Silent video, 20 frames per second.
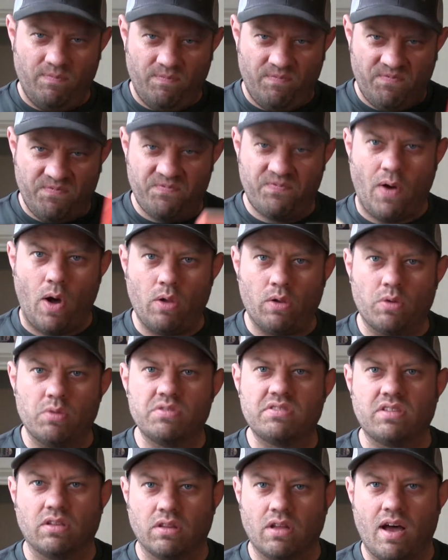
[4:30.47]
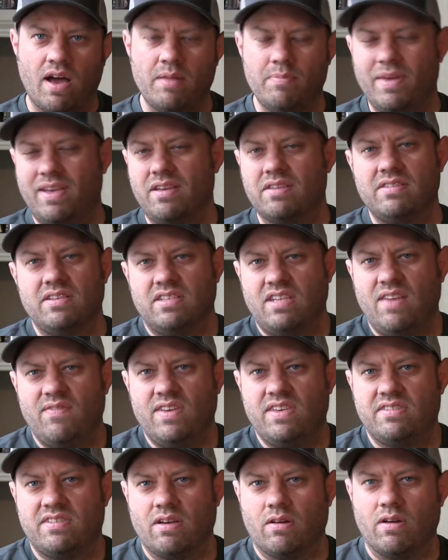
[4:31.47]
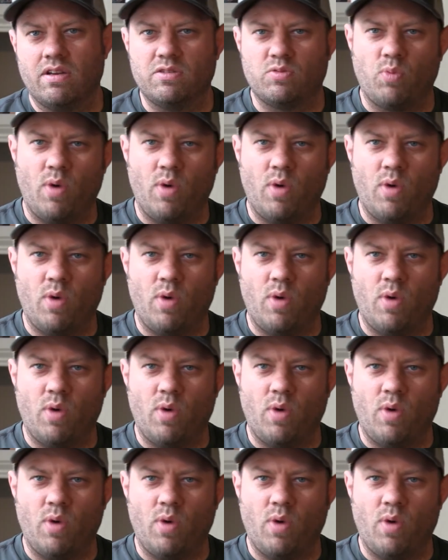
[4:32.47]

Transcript: follows the line, because the TV series,